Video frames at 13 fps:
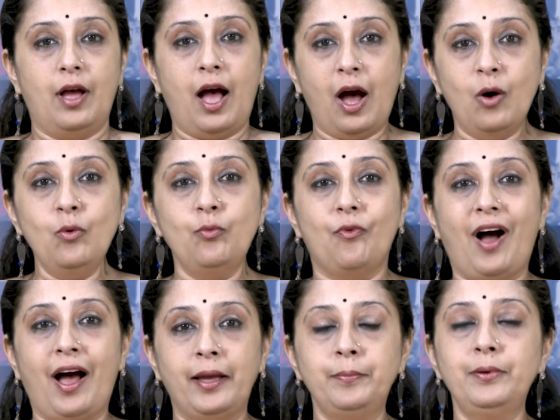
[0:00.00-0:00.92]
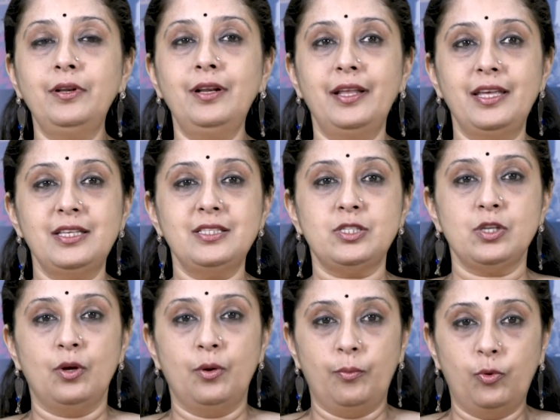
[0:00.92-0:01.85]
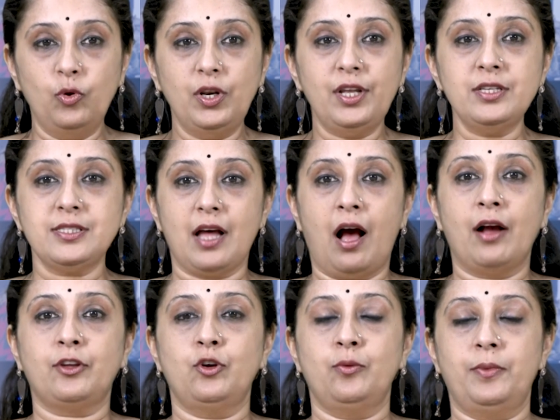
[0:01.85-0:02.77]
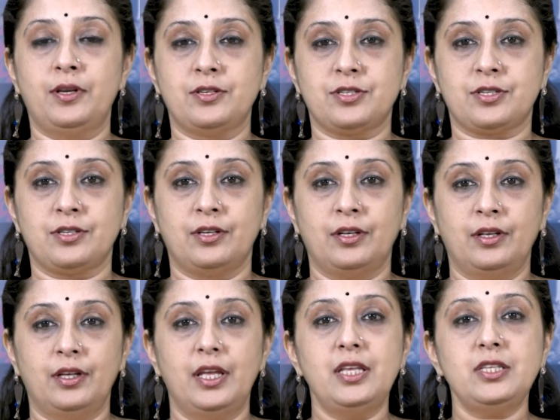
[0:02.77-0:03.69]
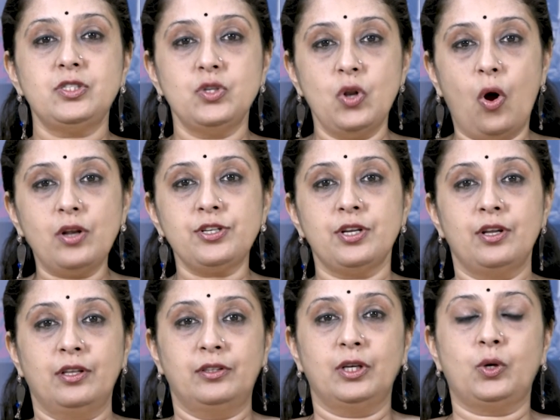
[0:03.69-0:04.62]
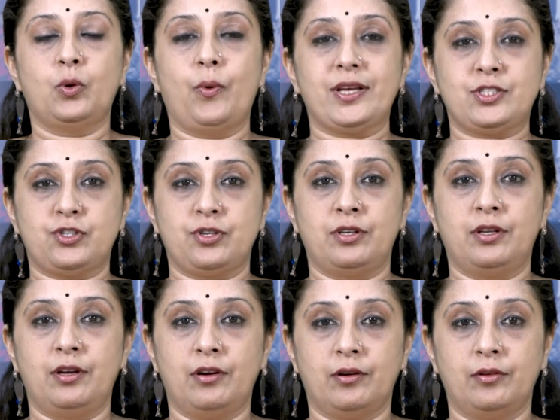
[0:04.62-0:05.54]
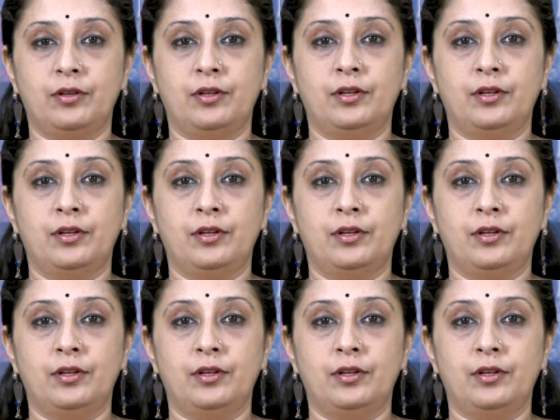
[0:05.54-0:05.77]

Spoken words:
how viable is Phule's argument is not the question here.